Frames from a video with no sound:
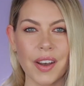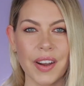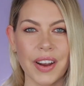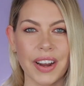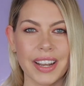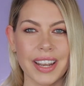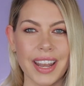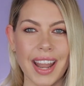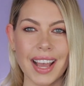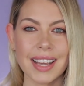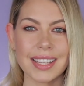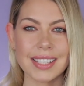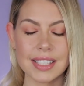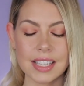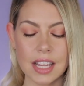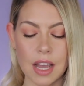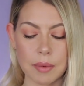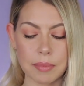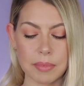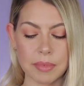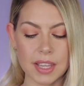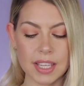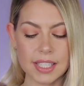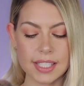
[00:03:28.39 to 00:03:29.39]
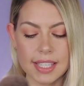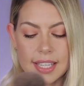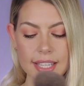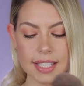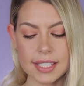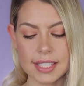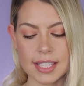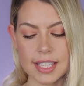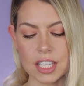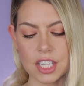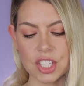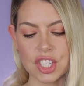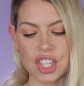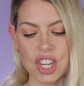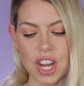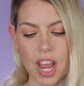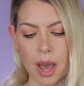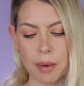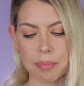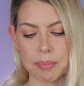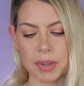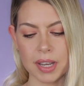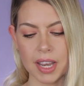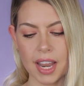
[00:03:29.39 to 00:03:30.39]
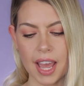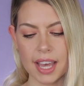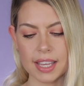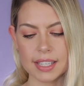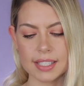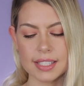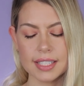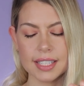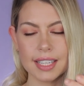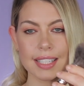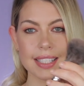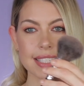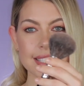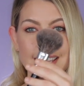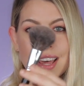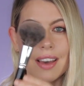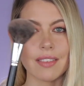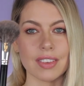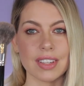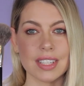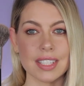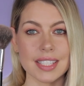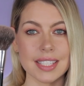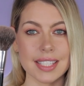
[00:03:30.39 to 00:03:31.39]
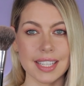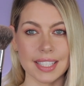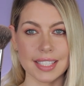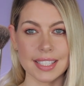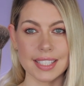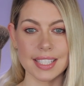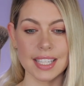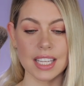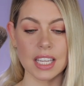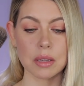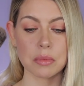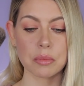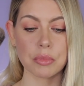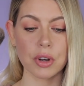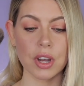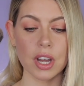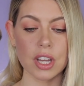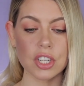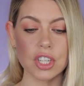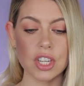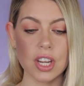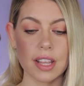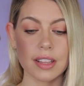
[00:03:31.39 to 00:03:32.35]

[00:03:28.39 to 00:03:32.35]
All right, next up, this is the Japonesque seven sixteen brush,